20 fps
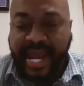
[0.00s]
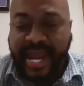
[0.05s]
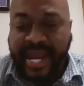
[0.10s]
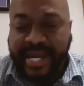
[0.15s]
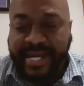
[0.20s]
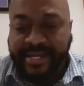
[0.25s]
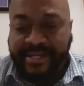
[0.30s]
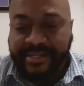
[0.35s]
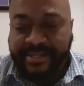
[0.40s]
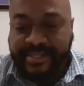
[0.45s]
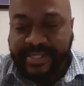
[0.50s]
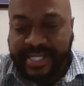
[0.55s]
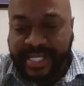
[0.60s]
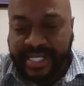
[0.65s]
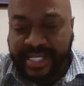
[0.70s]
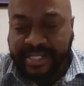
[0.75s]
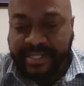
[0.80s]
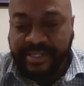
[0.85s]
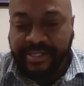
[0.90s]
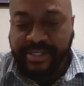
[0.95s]

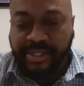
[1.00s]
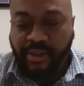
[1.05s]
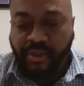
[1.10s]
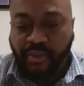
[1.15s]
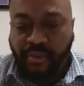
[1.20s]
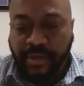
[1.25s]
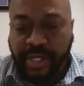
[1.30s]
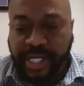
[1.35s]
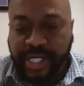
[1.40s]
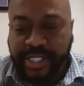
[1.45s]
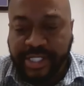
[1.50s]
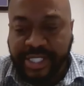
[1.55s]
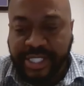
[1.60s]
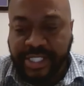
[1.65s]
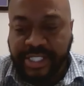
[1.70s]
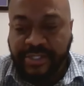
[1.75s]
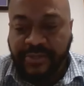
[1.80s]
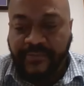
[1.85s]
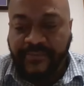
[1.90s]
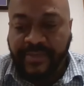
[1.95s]
Indeed, the
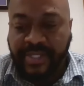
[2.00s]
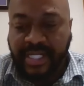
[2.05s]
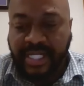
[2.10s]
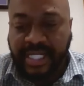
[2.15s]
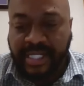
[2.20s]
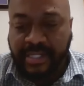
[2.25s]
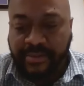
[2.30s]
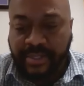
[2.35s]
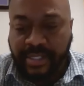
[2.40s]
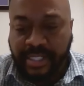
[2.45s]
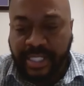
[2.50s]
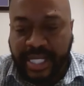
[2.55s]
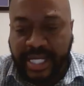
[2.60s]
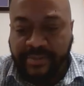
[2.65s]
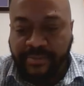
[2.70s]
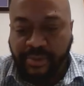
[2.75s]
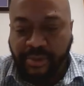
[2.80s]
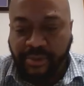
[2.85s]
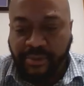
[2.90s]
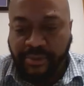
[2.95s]
wages of the
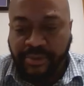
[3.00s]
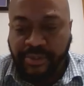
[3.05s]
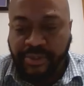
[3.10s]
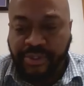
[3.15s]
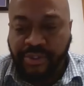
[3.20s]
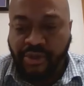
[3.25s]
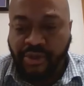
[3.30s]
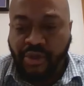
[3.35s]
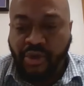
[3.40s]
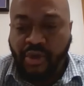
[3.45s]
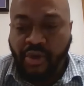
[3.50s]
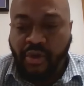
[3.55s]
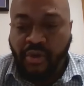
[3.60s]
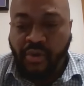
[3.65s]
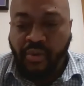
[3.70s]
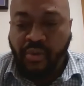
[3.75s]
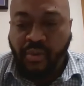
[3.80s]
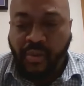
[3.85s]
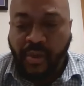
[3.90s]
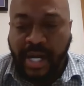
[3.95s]
laborers
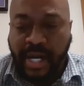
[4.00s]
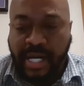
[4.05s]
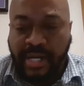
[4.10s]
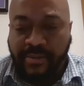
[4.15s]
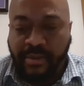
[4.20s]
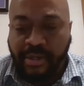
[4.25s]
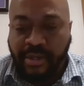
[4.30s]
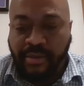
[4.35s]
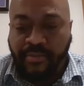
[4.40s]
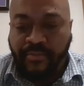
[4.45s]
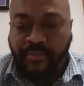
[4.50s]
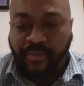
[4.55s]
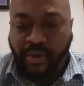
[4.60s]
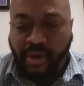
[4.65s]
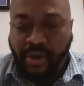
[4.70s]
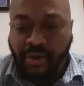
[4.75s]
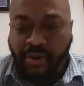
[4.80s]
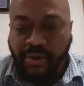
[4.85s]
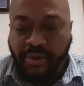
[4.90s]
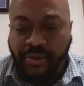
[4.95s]
who are
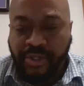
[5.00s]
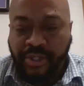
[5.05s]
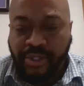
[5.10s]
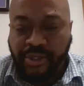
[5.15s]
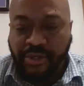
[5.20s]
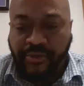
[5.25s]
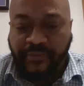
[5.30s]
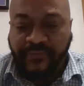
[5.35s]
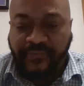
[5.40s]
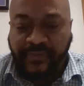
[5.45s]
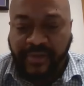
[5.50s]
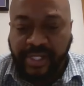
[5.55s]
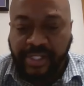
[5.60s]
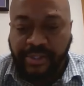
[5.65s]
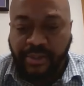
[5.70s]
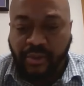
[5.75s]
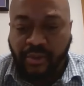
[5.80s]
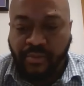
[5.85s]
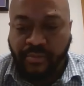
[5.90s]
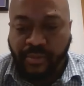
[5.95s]
mow your
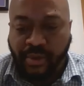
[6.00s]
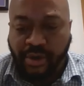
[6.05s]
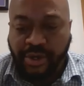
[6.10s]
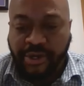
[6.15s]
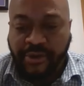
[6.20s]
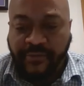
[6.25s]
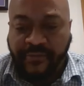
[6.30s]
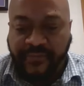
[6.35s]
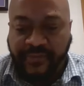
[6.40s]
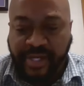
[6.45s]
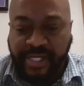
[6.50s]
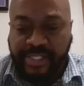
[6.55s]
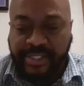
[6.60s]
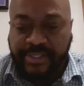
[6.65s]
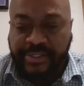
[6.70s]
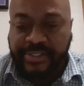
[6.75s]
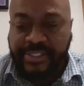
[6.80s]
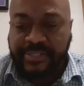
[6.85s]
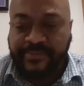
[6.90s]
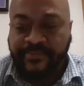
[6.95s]
field, who mow your
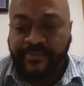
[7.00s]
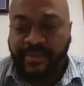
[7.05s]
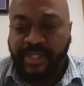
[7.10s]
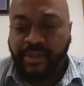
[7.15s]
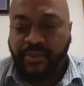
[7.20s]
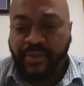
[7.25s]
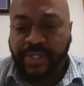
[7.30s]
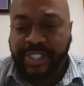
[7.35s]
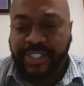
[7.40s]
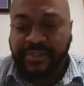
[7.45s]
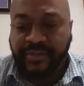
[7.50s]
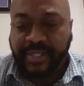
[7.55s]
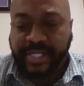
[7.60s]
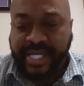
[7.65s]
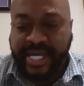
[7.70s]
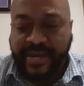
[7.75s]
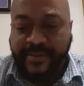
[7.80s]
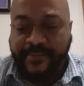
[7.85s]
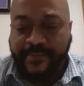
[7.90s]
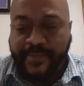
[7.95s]
fields, which you
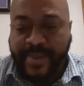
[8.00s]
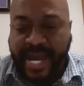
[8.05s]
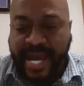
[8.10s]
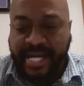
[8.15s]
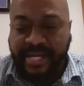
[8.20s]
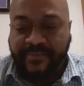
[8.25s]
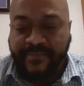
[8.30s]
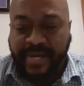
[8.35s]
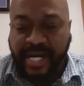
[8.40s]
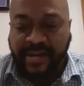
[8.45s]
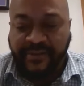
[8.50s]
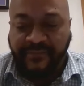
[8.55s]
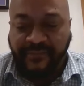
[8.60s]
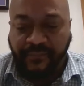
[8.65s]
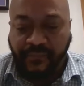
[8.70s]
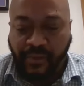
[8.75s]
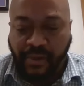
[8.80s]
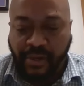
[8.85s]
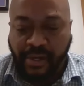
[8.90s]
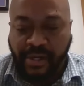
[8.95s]
kept back by
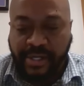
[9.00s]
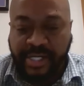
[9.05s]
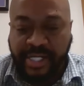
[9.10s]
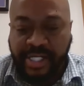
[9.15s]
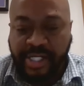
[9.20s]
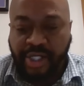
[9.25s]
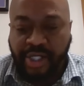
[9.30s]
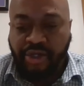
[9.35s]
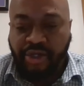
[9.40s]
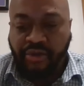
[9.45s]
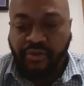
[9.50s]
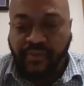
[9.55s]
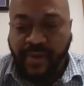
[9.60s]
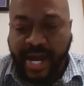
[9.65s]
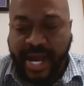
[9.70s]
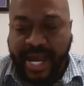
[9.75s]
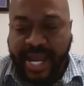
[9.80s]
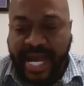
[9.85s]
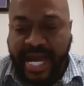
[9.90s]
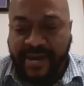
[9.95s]
fraud,
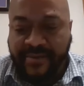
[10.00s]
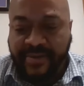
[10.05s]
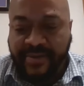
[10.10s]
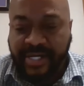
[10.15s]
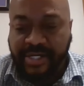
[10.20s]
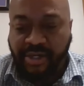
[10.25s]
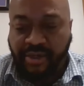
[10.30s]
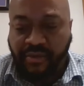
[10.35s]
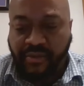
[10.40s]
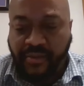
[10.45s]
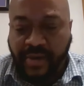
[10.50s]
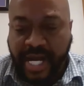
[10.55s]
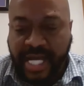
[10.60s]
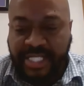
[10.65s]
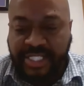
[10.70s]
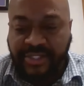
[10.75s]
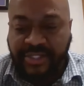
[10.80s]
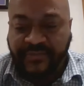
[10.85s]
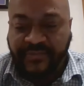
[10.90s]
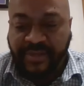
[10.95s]
cry out, in the
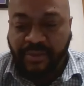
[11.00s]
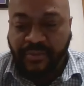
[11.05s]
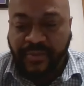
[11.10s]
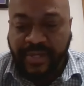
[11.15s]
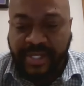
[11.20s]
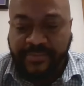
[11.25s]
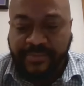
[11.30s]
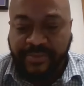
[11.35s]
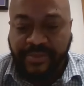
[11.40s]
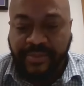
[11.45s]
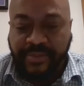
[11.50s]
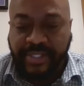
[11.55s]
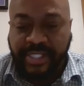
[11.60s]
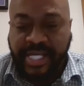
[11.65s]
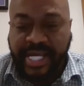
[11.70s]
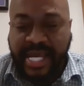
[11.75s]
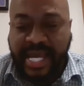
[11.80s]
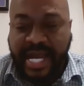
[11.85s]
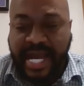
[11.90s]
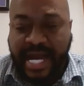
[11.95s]
cries of the reapers
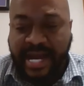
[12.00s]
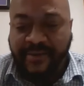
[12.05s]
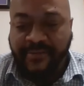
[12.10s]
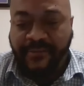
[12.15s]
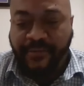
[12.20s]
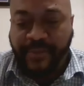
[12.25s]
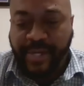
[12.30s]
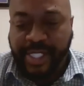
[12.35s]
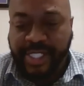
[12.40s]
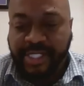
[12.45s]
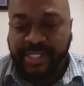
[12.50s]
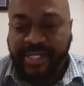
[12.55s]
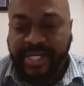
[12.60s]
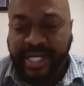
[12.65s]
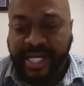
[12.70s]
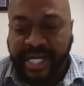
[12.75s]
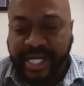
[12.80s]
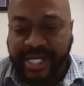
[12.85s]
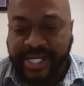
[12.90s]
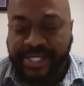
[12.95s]
have reached
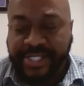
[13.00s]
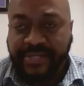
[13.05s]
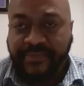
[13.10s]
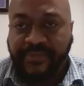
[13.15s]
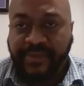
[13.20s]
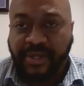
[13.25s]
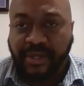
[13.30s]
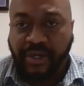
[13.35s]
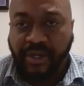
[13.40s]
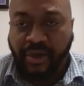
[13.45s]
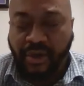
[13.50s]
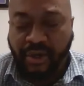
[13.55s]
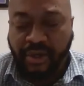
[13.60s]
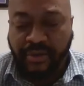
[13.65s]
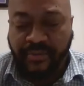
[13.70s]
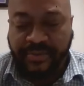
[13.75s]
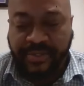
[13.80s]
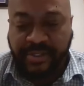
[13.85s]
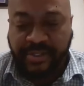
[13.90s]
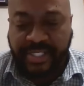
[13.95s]
the ears of the Lord
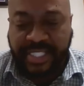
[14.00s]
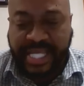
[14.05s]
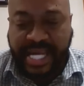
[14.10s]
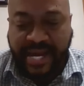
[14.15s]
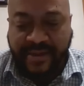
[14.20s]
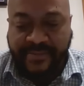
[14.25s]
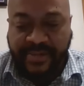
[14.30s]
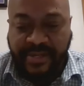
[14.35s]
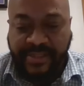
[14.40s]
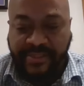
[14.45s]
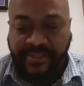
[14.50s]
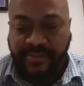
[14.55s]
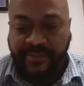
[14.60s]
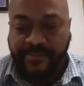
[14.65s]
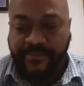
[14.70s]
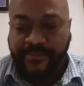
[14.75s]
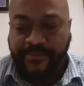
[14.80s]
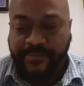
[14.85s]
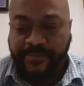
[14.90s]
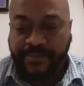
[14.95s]
of the Sabaoth.
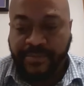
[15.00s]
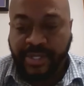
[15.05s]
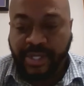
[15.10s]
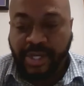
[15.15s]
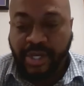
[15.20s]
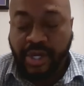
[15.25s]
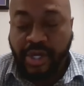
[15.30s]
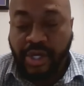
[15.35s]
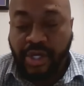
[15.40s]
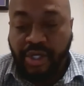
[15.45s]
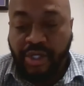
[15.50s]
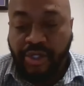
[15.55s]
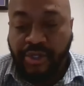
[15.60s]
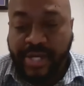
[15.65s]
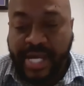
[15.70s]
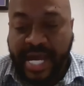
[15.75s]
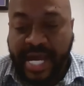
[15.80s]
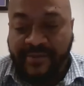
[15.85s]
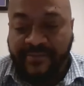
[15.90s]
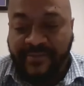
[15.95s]

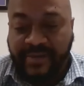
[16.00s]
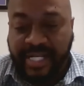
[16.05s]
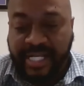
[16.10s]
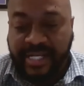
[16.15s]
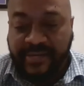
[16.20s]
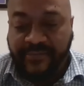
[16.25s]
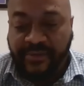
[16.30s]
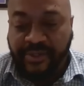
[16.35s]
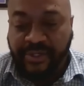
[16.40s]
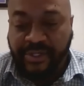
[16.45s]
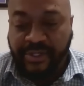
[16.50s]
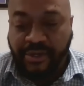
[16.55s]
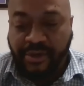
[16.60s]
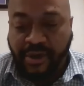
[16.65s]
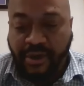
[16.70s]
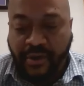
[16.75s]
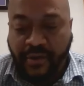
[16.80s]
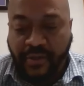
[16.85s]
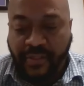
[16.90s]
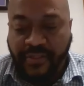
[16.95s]
You have lived on the
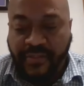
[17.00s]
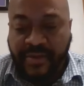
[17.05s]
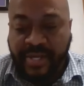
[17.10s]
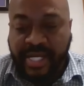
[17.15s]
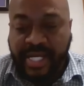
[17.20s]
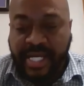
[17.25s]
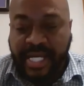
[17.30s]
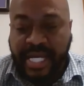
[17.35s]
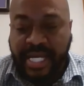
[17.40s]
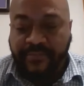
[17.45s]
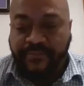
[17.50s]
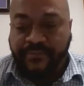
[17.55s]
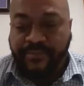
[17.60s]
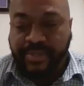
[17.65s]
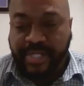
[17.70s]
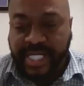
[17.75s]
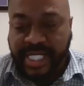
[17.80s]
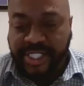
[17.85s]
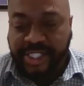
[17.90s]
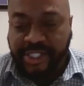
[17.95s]
earth in
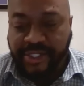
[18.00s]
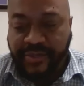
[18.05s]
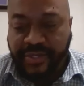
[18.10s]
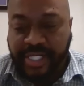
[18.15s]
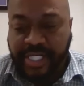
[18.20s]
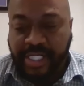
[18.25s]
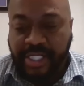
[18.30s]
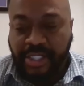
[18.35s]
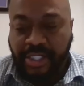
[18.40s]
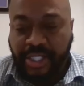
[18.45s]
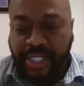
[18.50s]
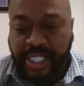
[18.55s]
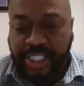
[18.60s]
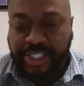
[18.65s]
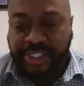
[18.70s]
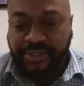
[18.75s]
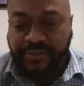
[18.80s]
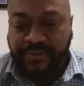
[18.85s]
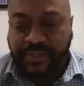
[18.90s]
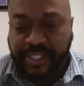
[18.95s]
pleasure and
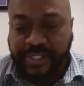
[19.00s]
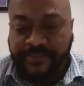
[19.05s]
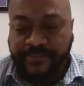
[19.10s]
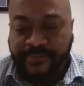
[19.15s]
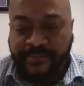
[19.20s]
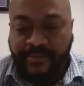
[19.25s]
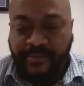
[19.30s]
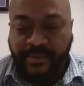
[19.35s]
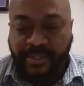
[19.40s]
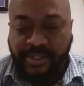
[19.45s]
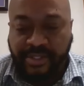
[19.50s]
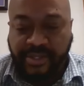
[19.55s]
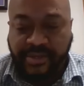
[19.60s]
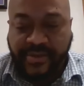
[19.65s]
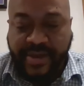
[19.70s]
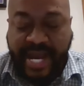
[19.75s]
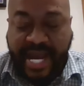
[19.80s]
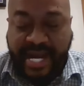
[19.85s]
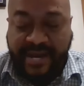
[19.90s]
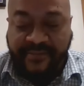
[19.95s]
luxury.
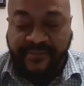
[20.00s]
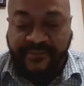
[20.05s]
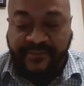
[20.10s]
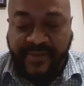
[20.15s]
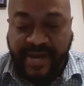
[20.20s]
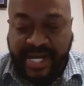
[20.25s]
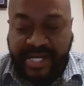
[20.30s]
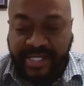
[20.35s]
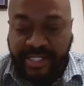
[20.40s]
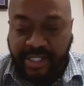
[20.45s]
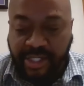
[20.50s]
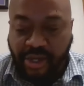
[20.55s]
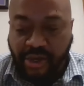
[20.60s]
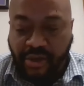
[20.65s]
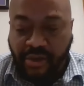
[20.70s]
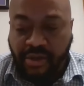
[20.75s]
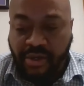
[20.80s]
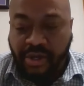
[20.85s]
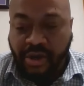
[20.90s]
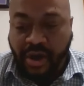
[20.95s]
You have fattened
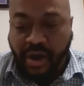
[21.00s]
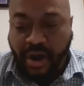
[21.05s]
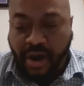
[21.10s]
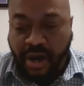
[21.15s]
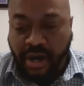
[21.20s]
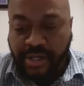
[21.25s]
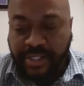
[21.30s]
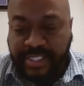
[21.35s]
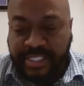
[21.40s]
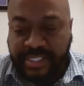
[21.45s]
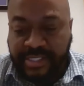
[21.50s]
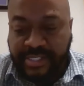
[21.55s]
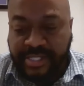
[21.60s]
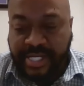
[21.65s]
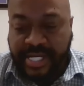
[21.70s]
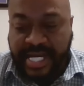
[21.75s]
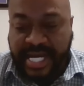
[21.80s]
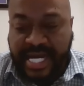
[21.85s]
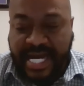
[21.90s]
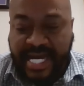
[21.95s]
your hearts
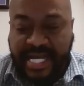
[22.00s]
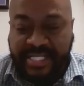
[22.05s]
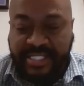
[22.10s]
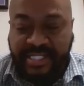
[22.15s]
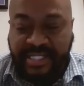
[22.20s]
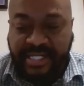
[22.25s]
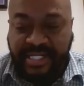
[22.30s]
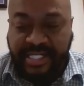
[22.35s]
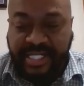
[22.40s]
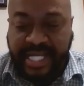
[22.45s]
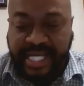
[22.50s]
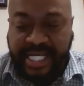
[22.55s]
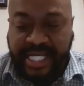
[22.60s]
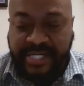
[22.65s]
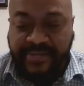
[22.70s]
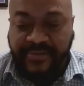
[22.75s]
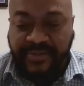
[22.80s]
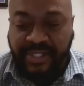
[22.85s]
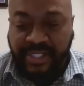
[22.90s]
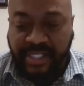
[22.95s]
as in a day
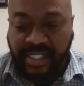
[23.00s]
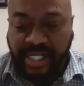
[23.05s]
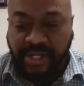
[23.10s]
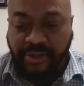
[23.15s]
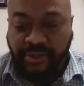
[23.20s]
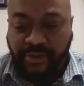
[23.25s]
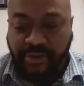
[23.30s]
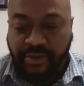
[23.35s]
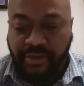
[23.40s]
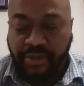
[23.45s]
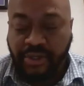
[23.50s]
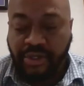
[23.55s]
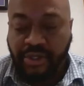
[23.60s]
of slaughter.